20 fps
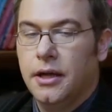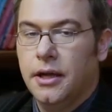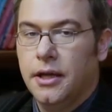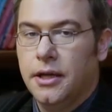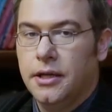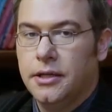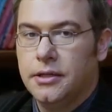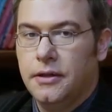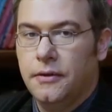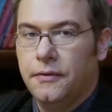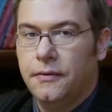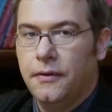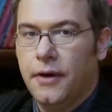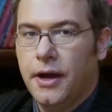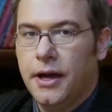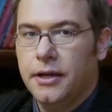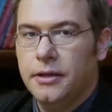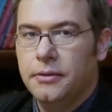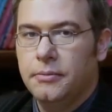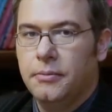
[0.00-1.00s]
is
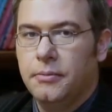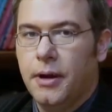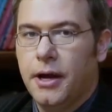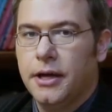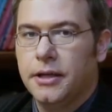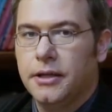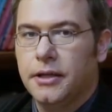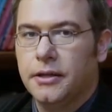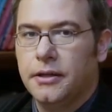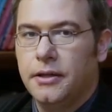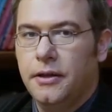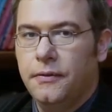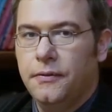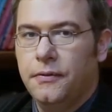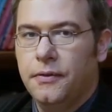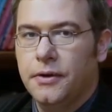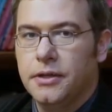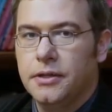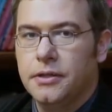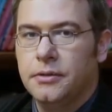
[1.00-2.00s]
defined by the
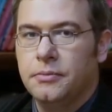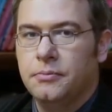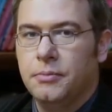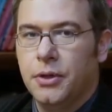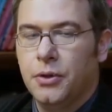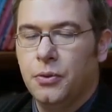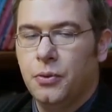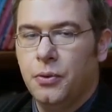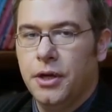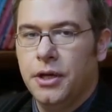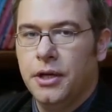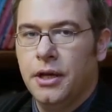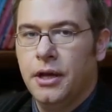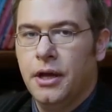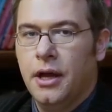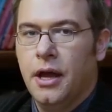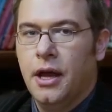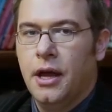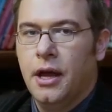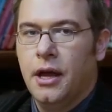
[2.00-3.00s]
difference between
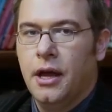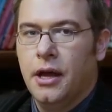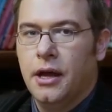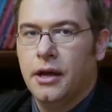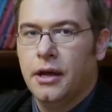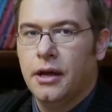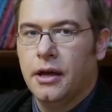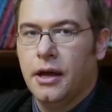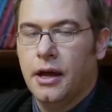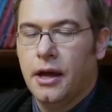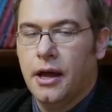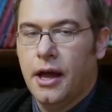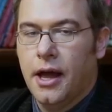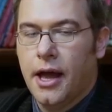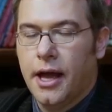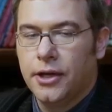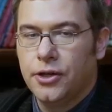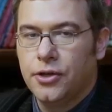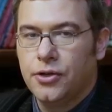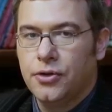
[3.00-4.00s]

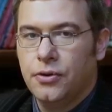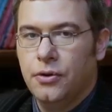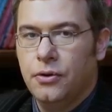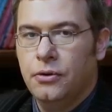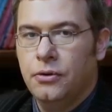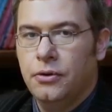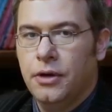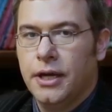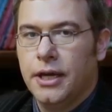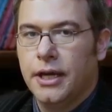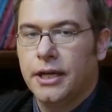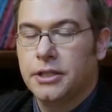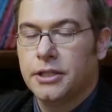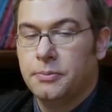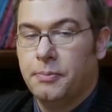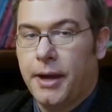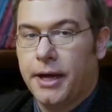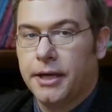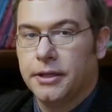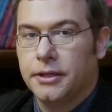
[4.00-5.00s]
actual and
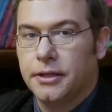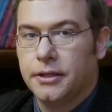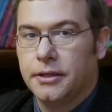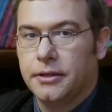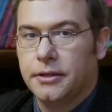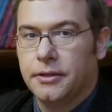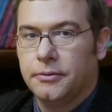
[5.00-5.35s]
expected,